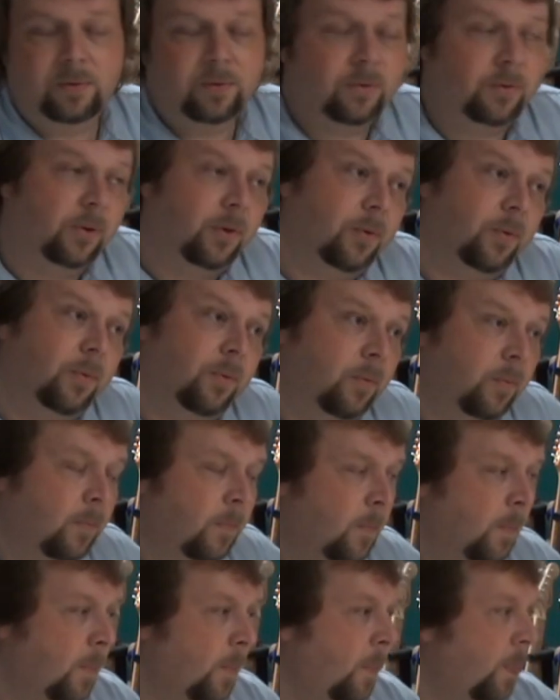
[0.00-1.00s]
So,
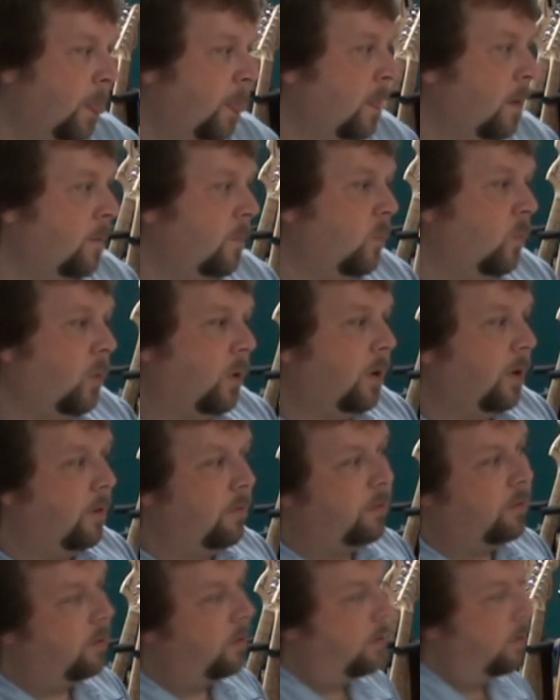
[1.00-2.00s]

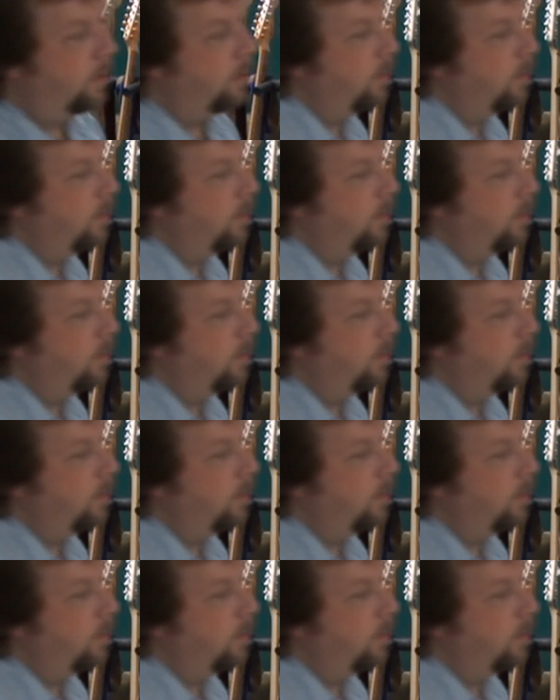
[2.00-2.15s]
whatever.